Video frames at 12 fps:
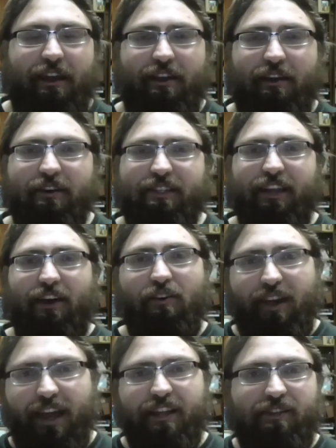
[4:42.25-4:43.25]
you know, it's like,
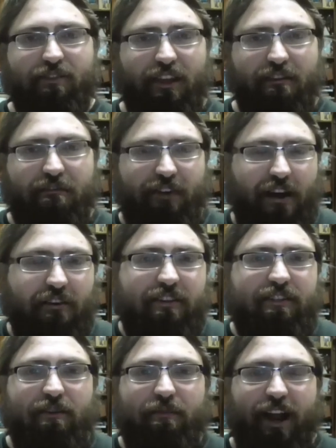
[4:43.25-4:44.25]
okay, so they
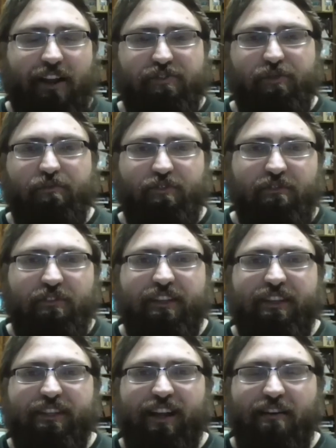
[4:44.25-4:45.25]
found some actual proof of
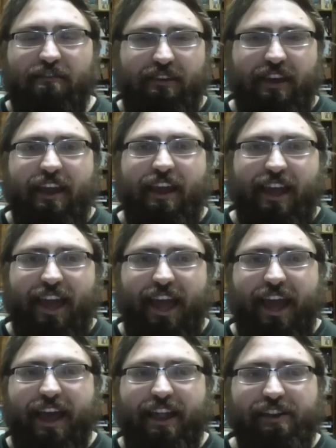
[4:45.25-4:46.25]
this stuff,
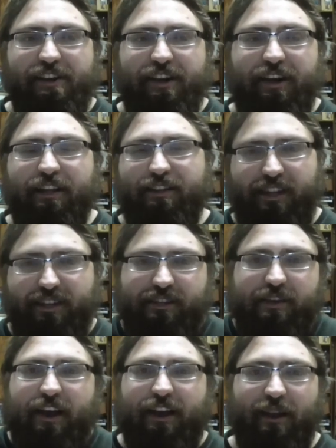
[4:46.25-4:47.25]
and
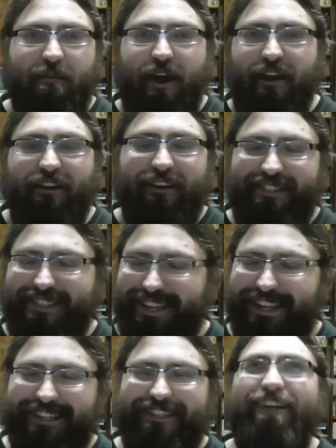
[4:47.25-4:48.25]
it's not going to matter. It's
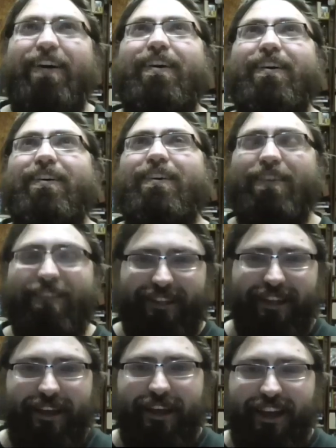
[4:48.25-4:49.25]
like,
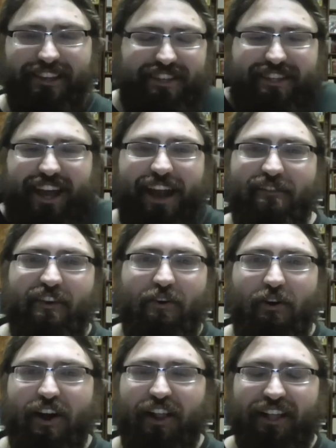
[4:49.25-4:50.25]
it's just kind of
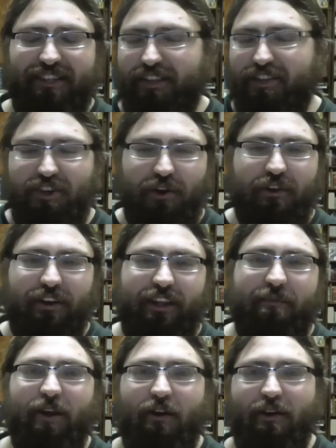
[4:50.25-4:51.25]
annoying, like, so the show can
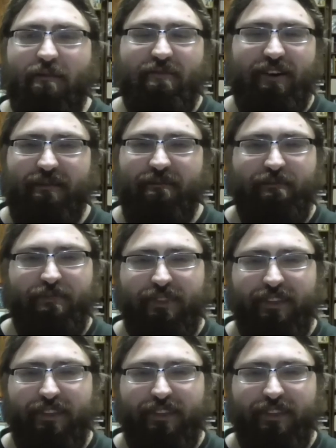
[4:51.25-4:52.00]
keep going, but